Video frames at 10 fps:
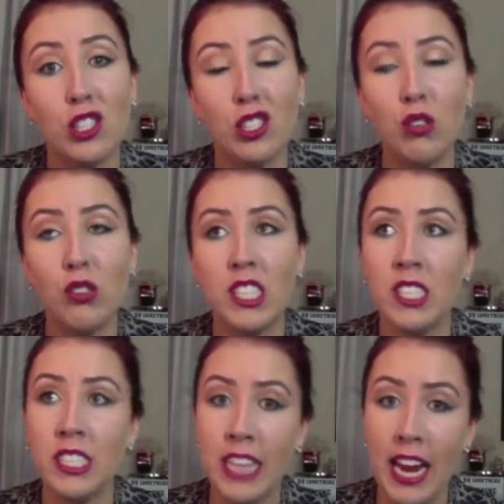So
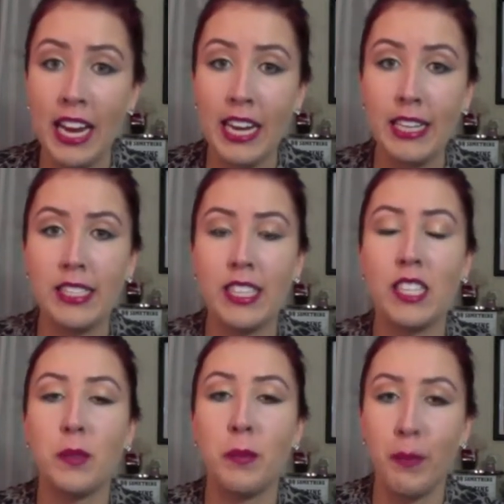today it is
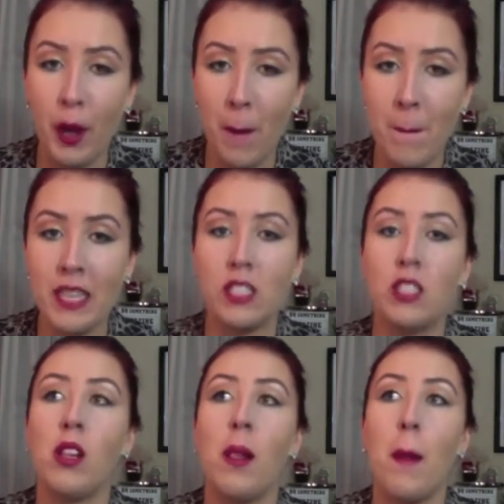
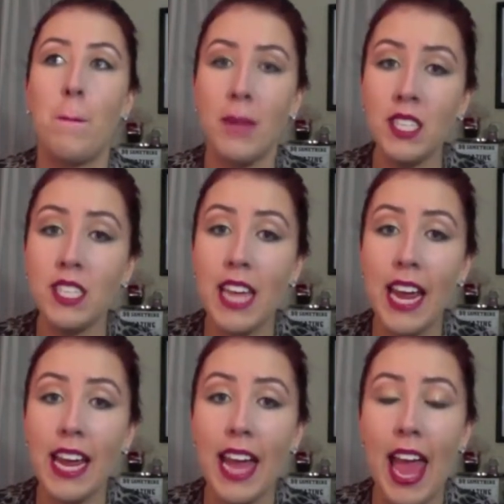Experimental
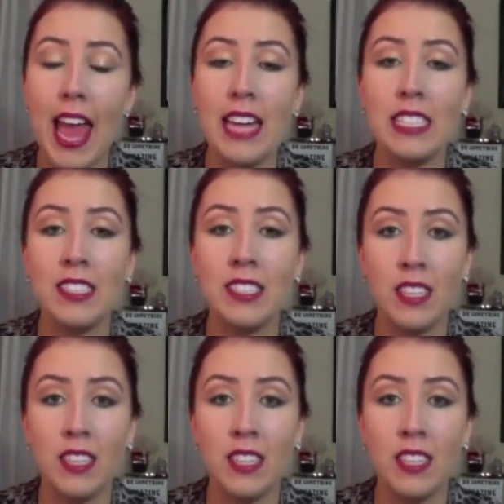Monday and